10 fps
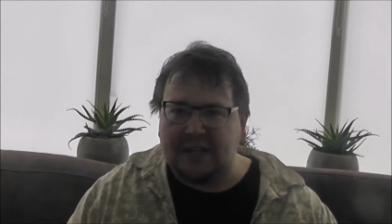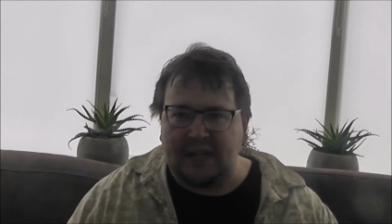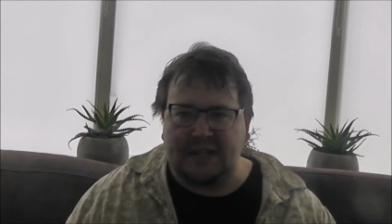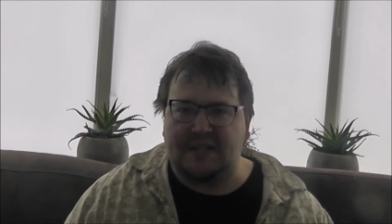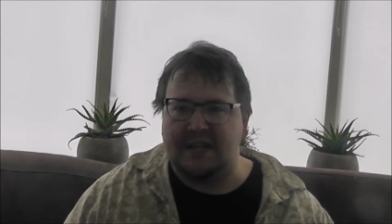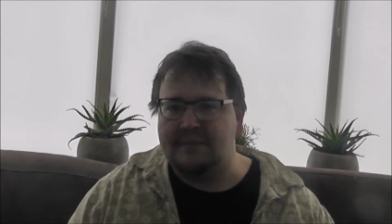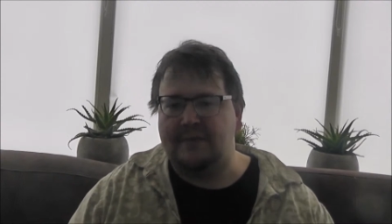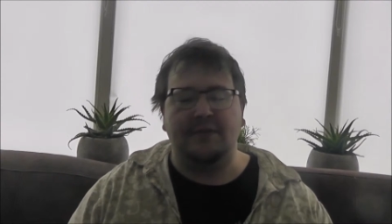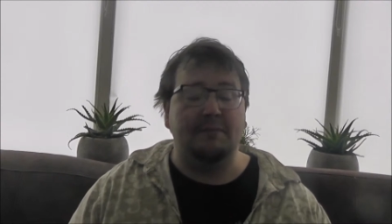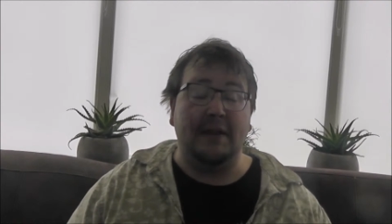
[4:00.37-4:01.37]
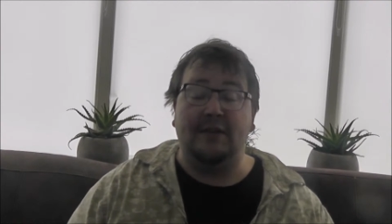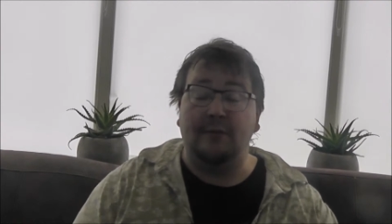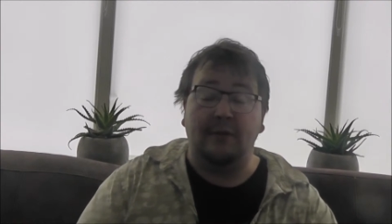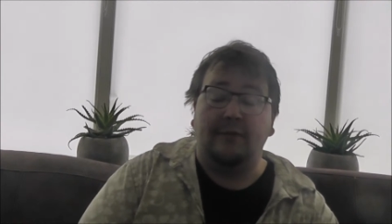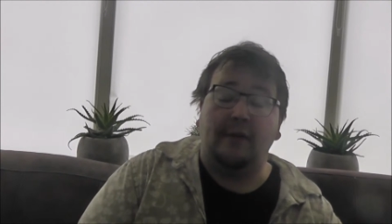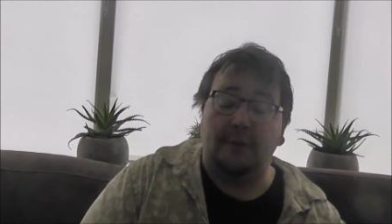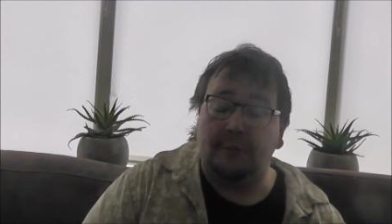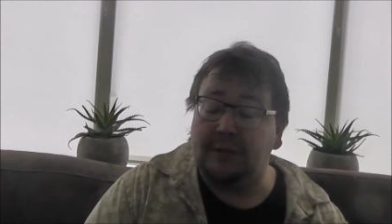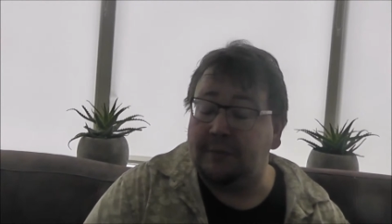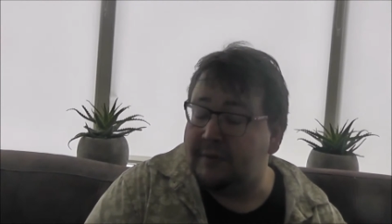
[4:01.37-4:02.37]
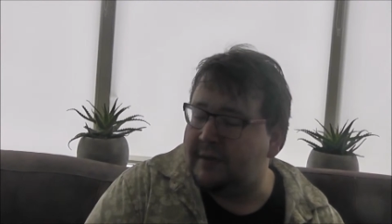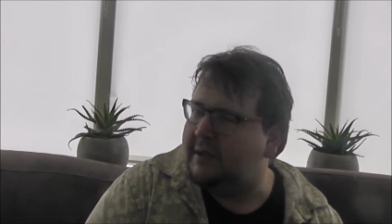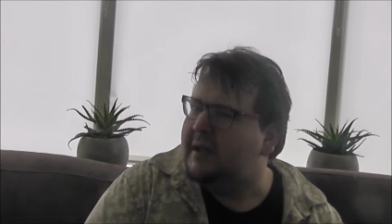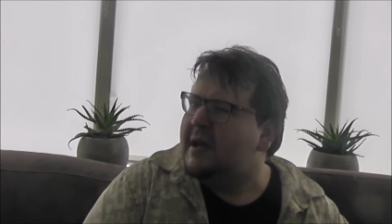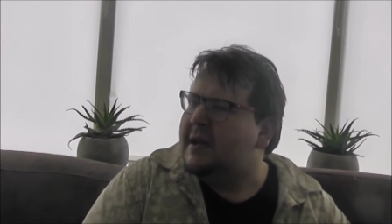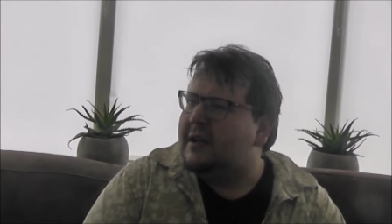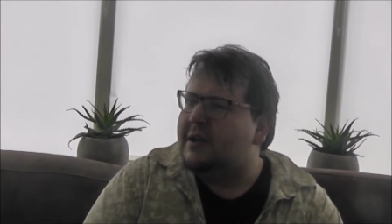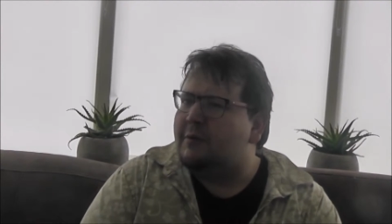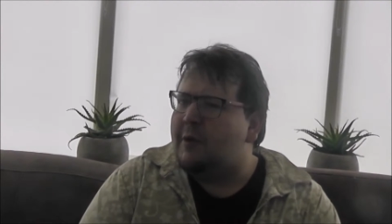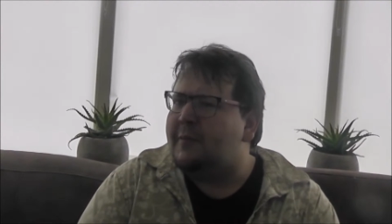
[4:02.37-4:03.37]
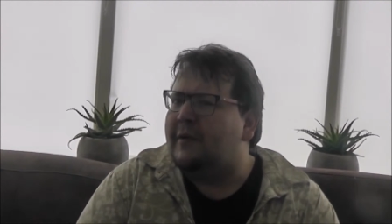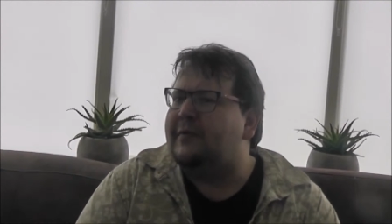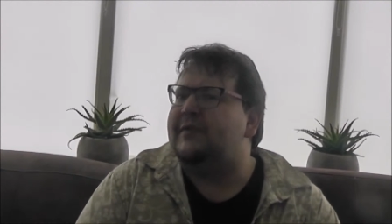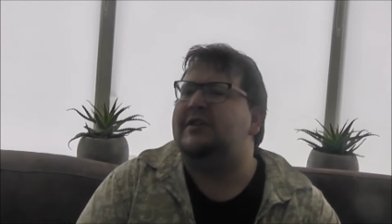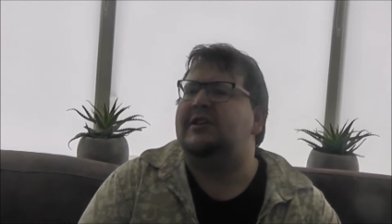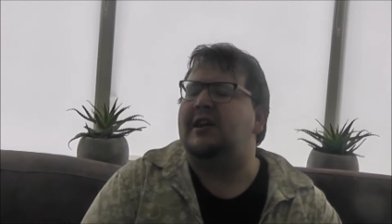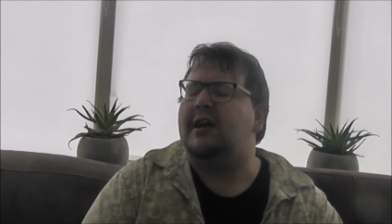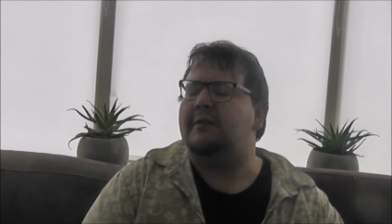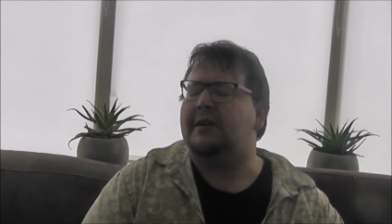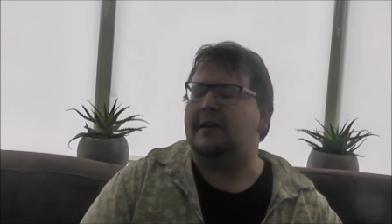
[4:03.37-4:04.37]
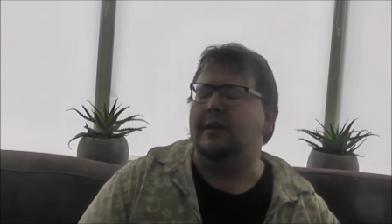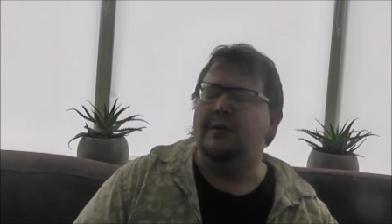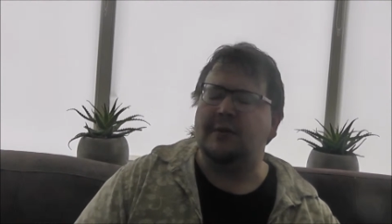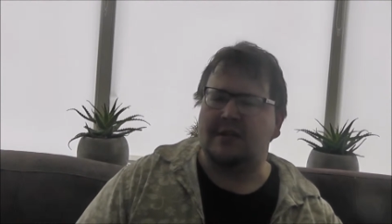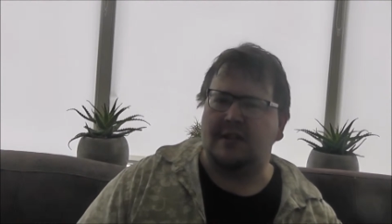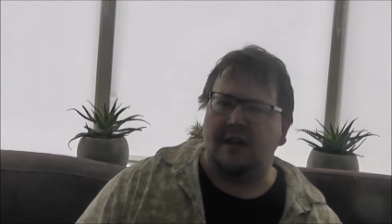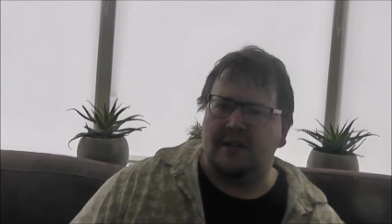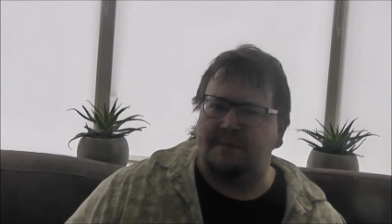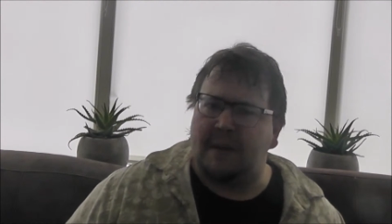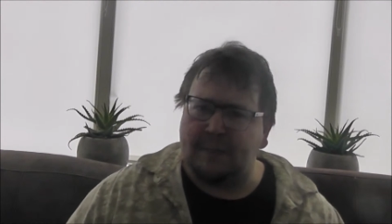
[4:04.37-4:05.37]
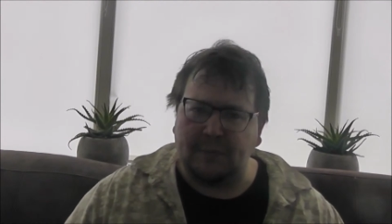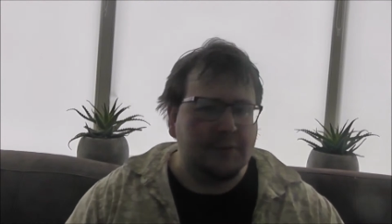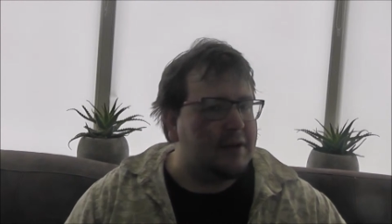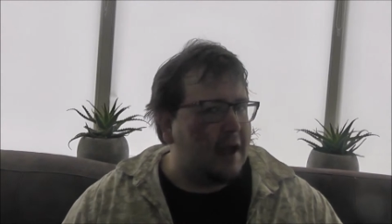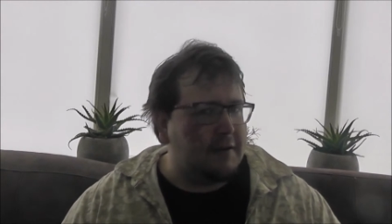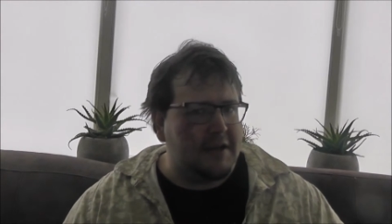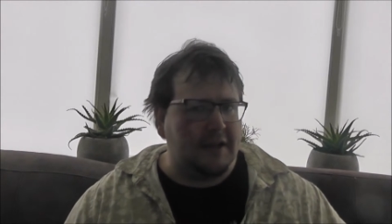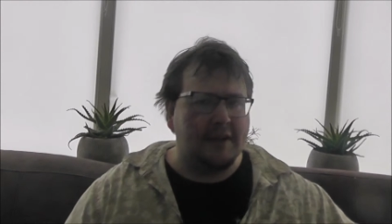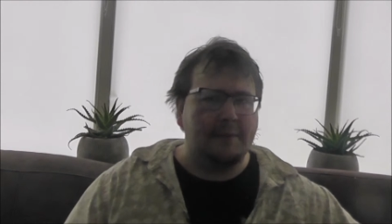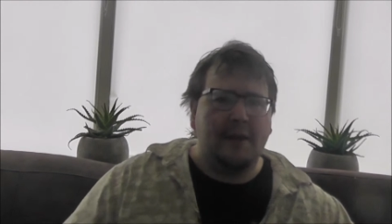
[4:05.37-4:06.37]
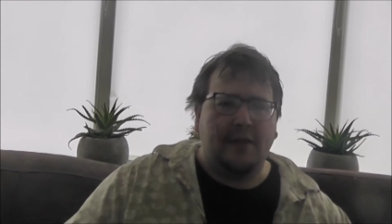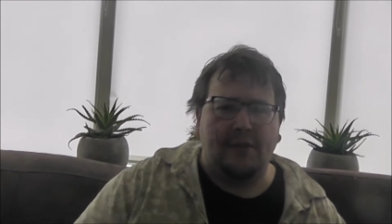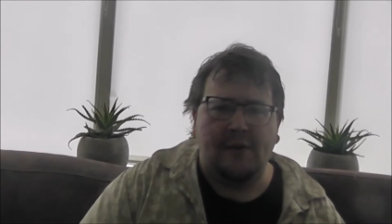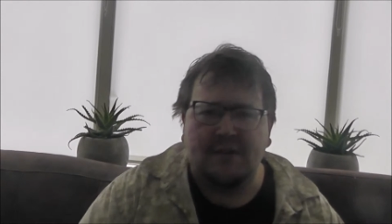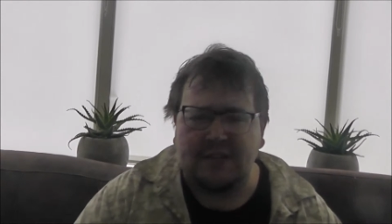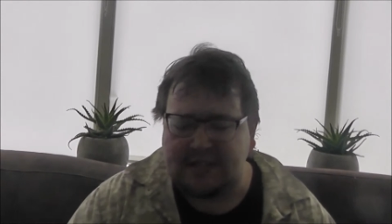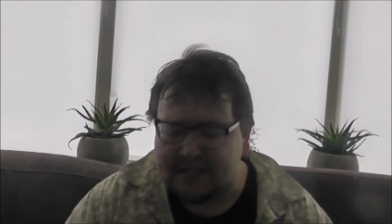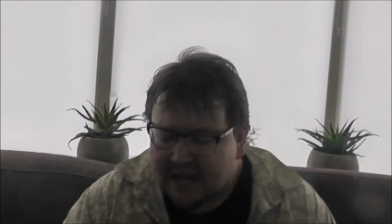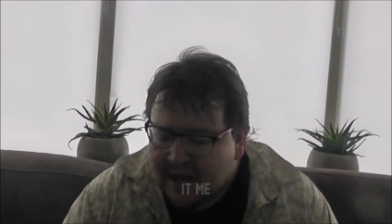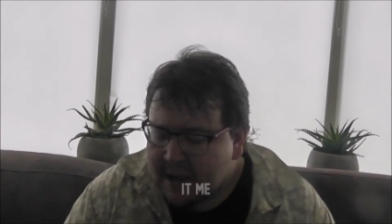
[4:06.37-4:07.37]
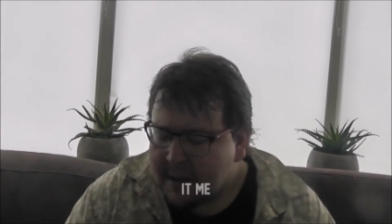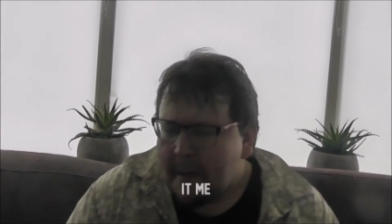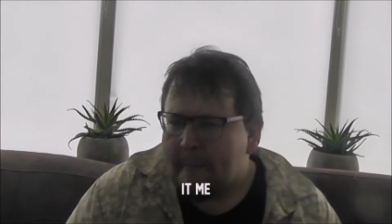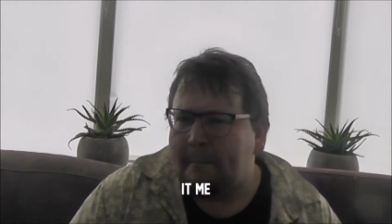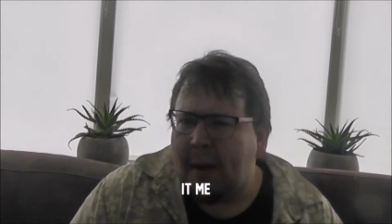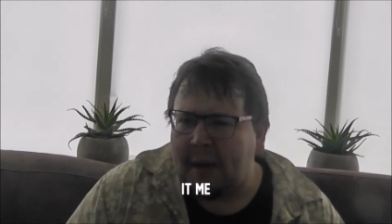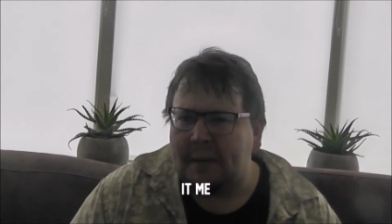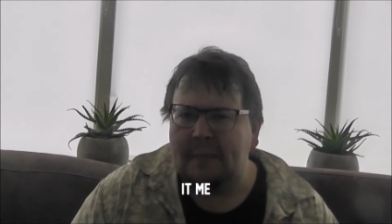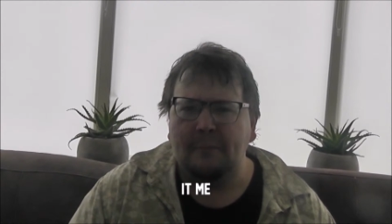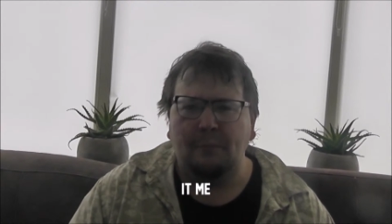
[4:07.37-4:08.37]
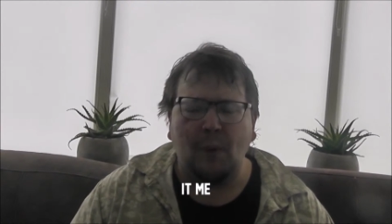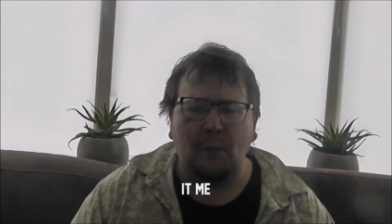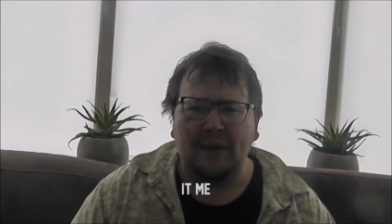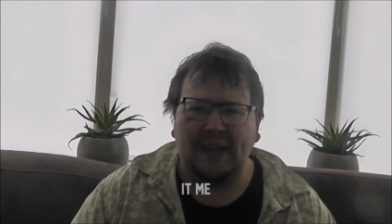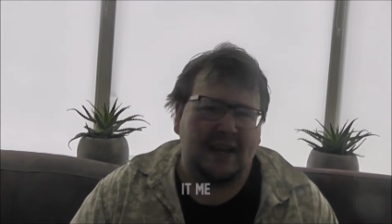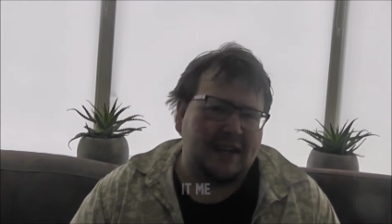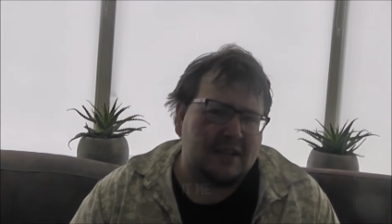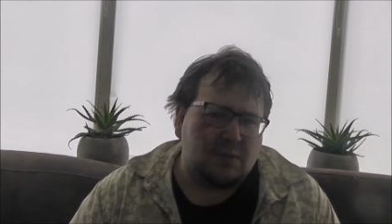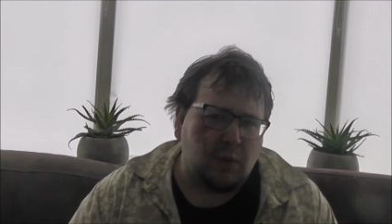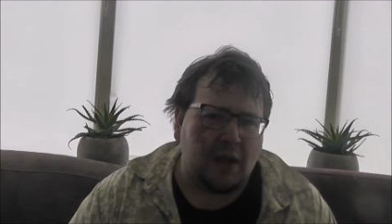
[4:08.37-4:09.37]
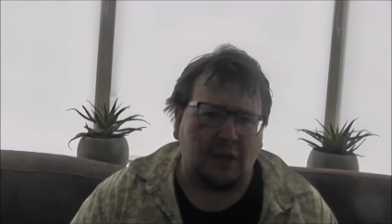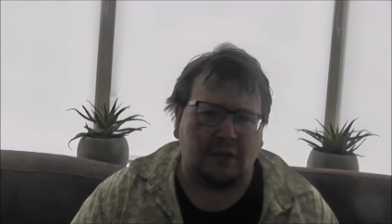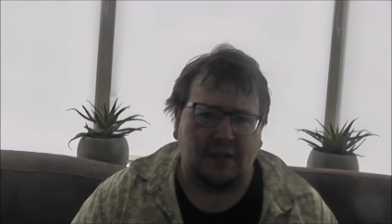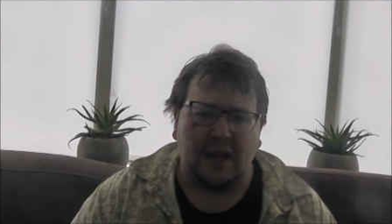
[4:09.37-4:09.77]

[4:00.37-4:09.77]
clicks seem to be doing very well with the group of Shara LucasArts people who are now hitting their mid-30s. But what we're getting as well